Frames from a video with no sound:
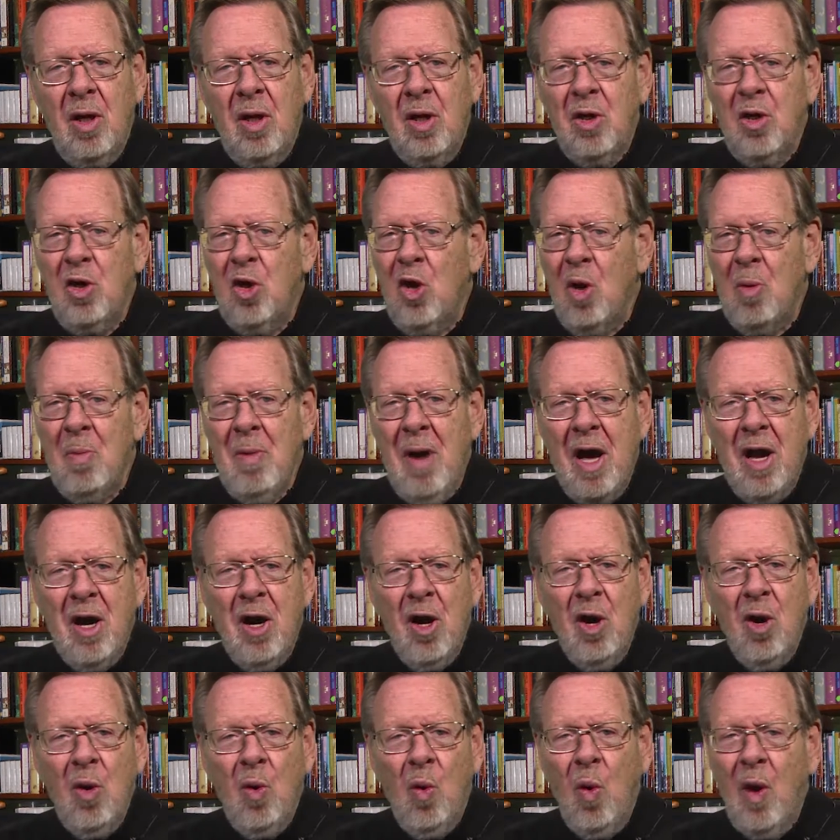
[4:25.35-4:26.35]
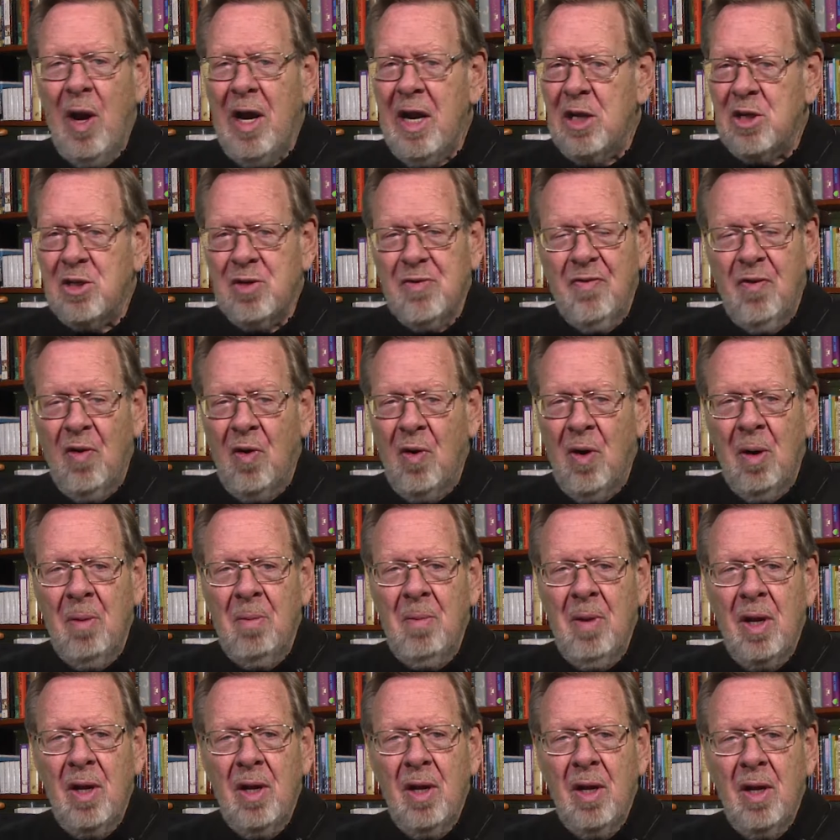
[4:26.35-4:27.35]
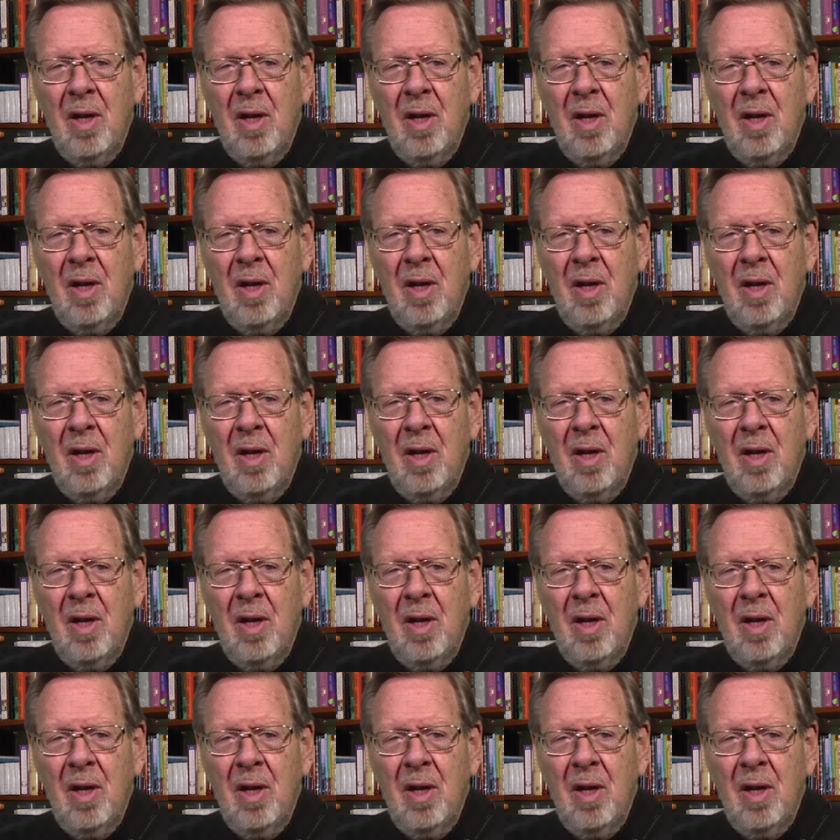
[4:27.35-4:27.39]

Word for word: no matter what its form.